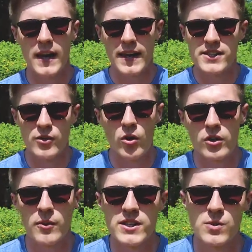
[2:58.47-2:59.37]
It's not
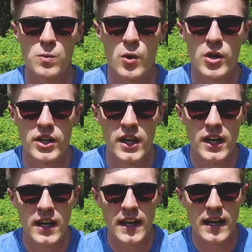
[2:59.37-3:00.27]
going to work
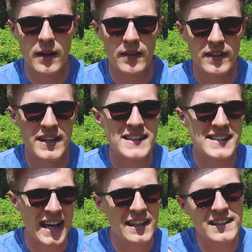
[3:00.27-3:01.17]
the
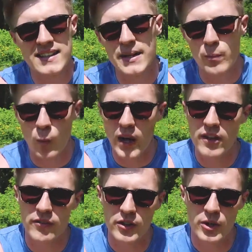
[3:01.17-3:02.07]
exact same way
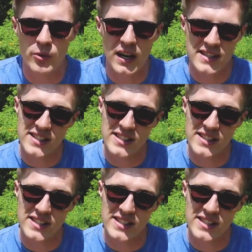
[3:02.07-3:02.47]
for you as